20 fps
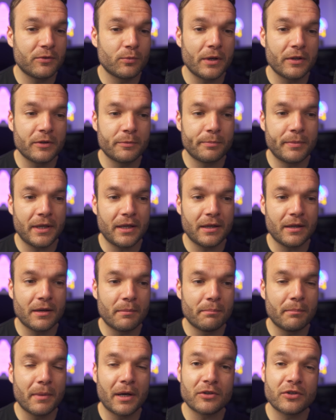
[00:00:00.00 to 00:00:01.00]
as well as being
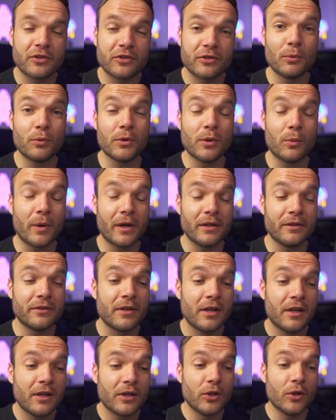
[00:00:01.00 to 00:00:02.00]
much smaller
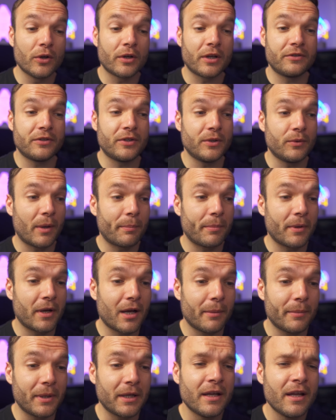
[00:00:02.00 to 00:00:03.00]
ones looking to do up and
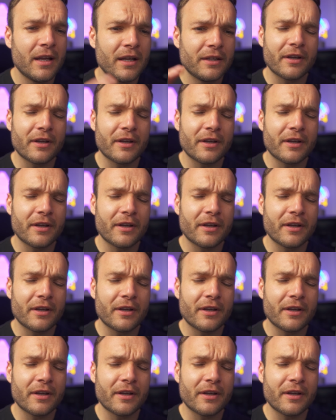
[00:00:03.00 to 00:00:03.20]
coming.